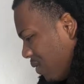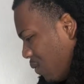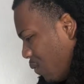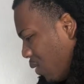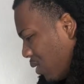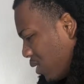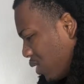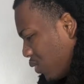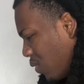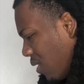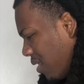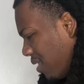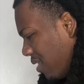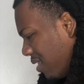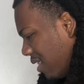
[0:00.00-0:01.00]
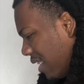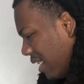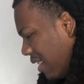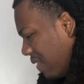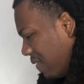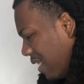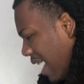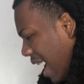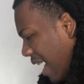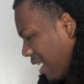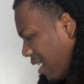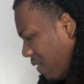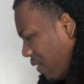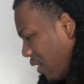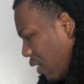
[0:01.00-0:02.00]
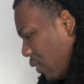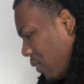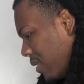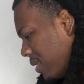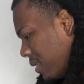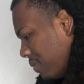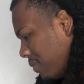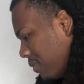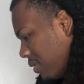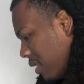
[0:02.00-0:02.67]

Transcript: What a short-lived act of heroism.